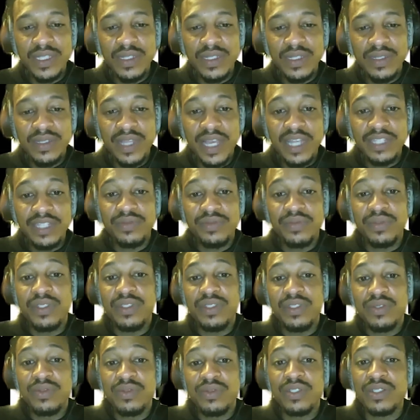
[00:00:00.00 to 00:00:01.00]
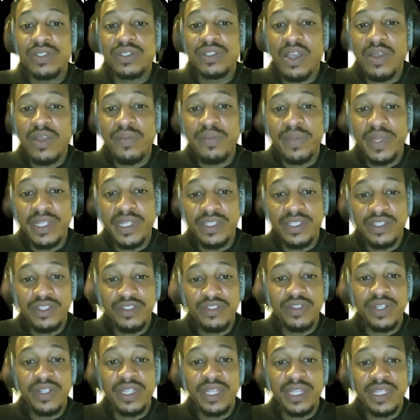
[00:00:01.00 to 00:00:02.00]
That's when you will start being
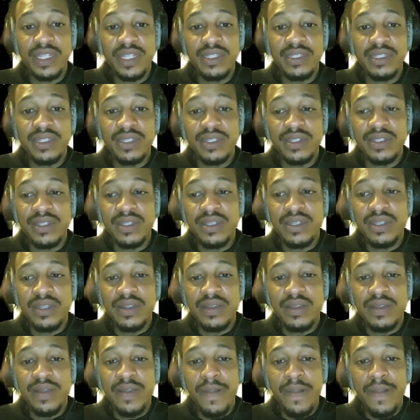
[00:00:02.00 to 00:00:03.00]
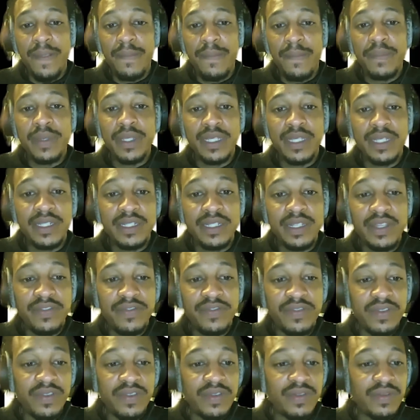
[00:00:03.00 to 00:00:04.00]
strengthened. Because
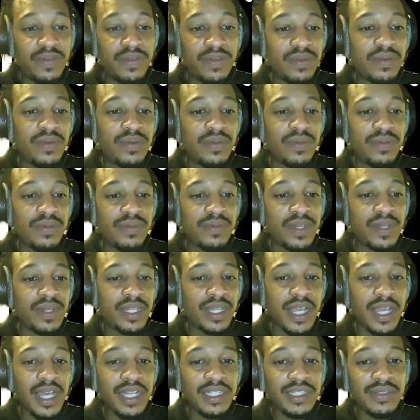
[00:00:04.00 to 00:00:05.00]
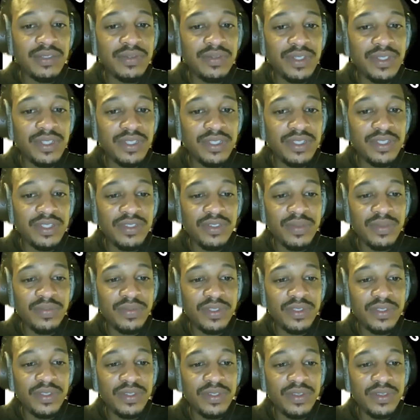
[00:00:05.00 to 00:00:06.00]
if a, Brother Kasafo, what's the
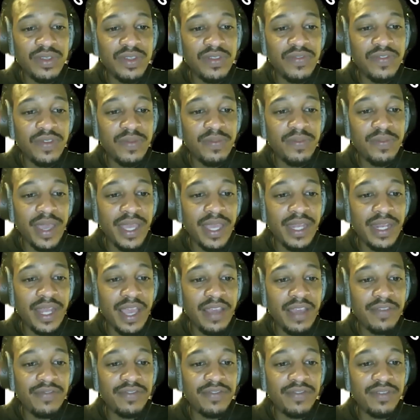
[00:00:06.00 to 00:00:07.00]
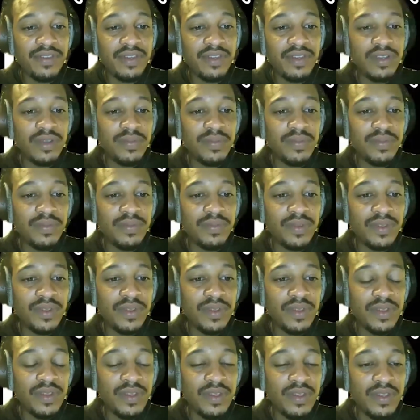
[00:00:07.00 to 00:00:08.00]
scripture? If a man have, um,
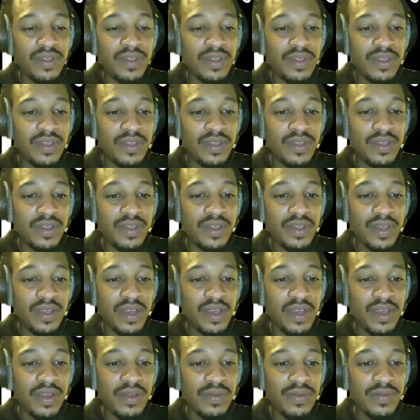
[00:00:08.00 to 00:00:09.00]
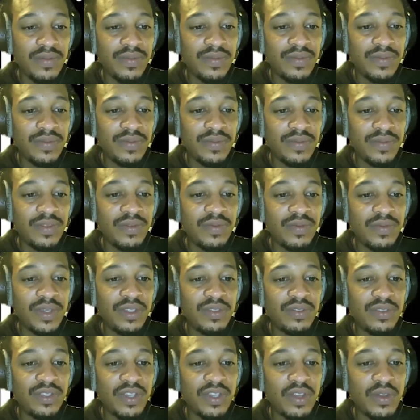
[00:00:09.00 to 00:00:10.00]
um, the one
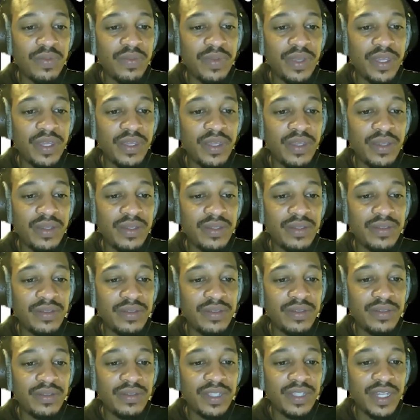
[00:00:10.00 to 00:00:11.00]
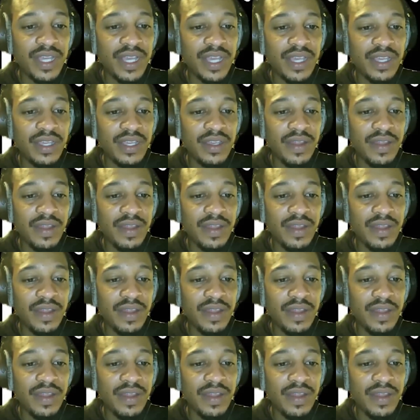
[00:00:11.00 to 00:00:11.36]
you told me today.